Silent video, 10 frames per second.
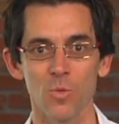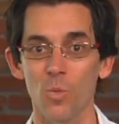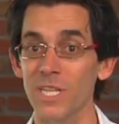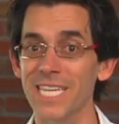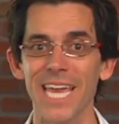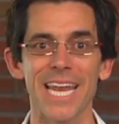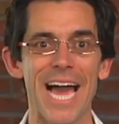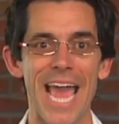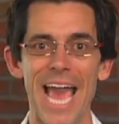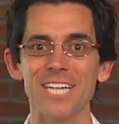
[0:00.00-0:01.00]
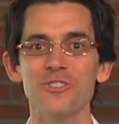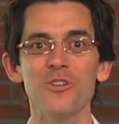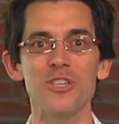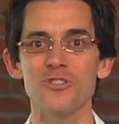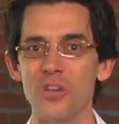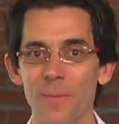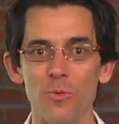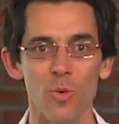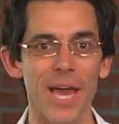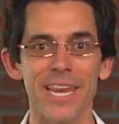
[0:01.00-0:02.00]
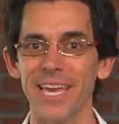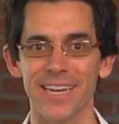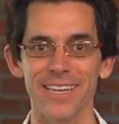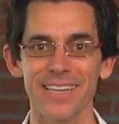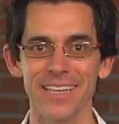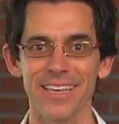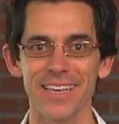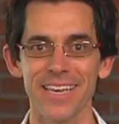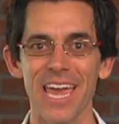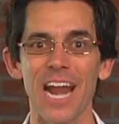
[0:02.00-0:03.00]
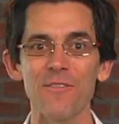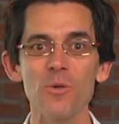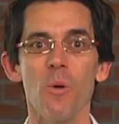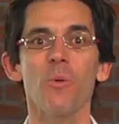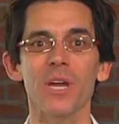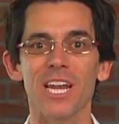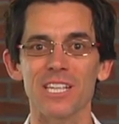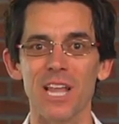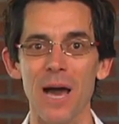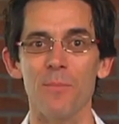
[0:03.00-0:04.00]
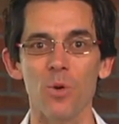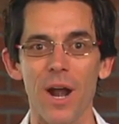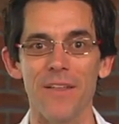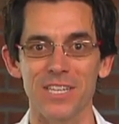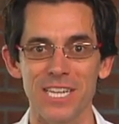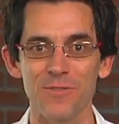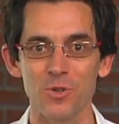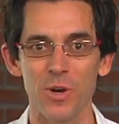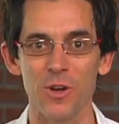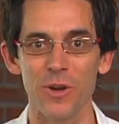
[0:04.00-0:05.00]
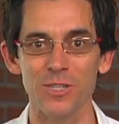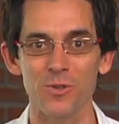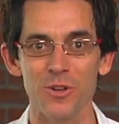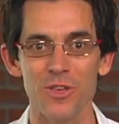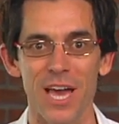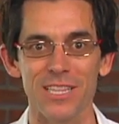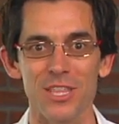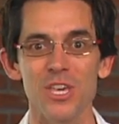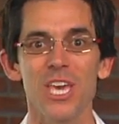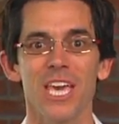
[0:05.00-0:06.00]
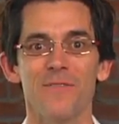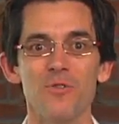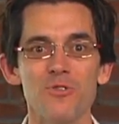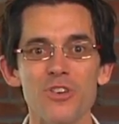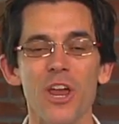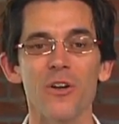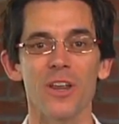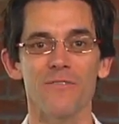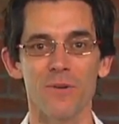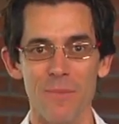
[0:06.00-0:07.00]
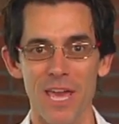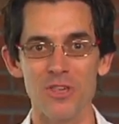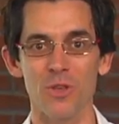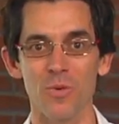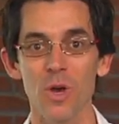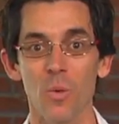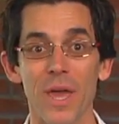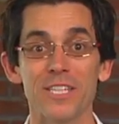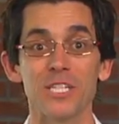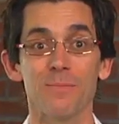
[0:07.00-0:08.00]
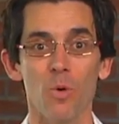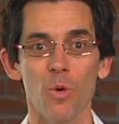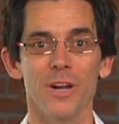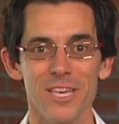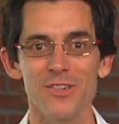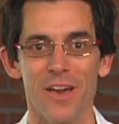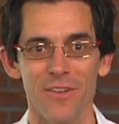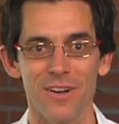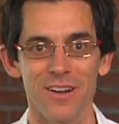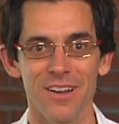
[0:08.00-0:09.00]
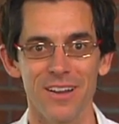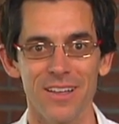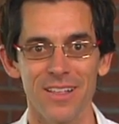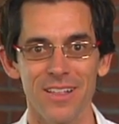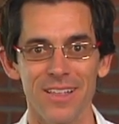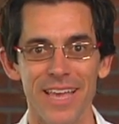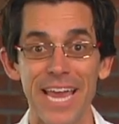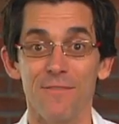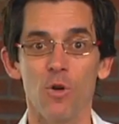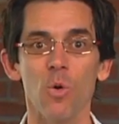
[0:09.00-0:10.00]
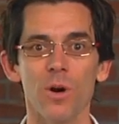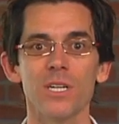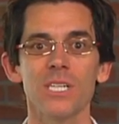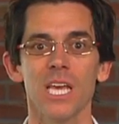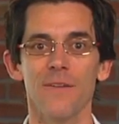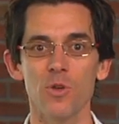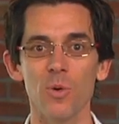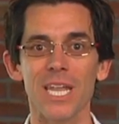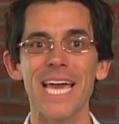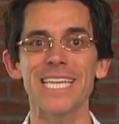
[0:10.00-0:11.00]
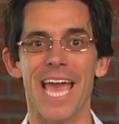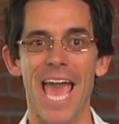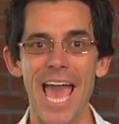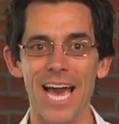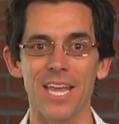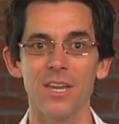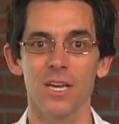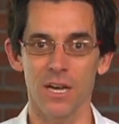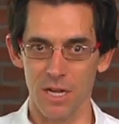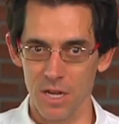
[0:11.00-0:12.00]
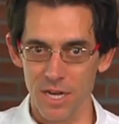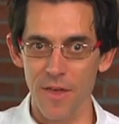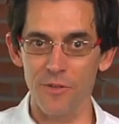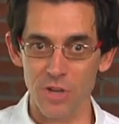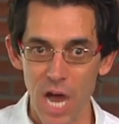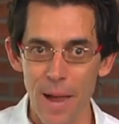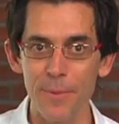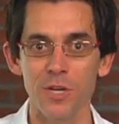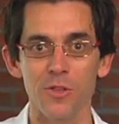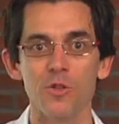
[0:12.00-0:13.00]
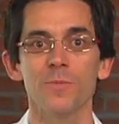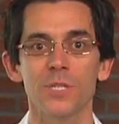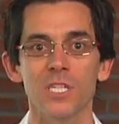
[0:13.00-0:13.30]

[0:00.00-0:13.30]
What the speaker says: Once again, I ask you to jump right in. Everyone will get a lot more out of the 720 Credit Score Challenge if you share information and support each other. And of course, if you would like to add another topic to the group